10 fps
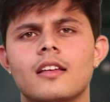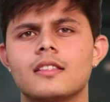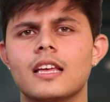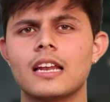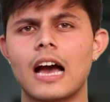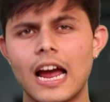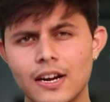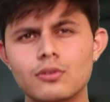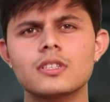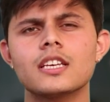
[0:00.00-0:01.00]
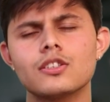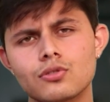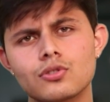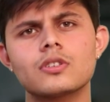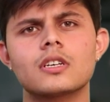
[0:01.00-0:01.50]
then I don't think you
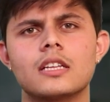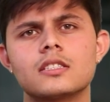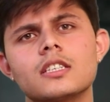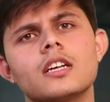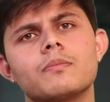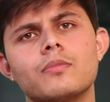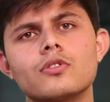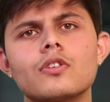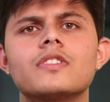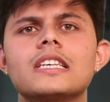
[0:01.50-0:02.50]
should consider both of